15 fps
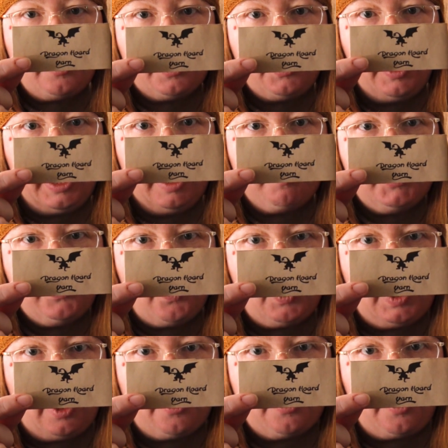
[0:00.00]
grams,
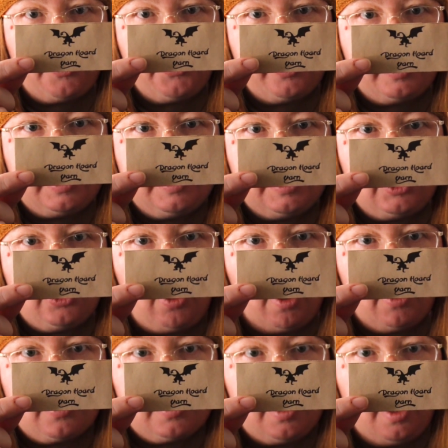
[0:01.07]
436
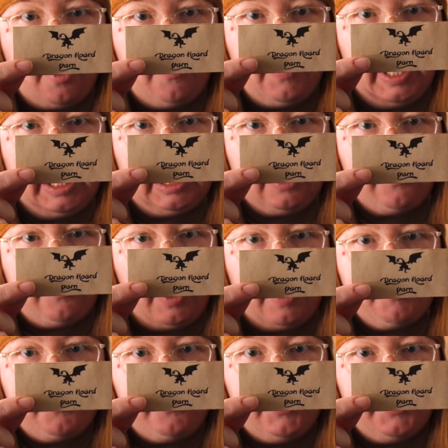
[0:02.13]
yards of
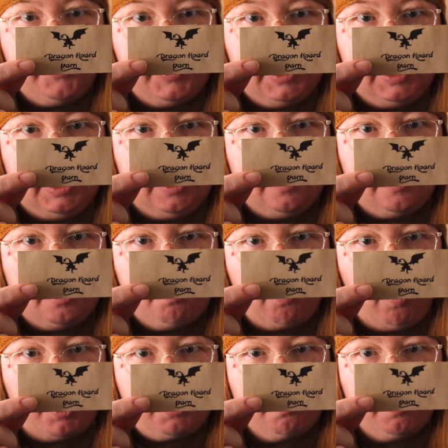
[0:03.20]
8515
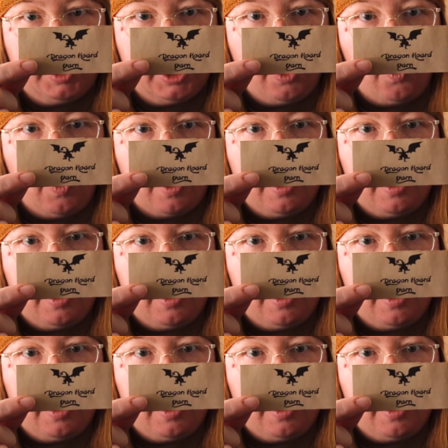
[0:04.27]
superwash merino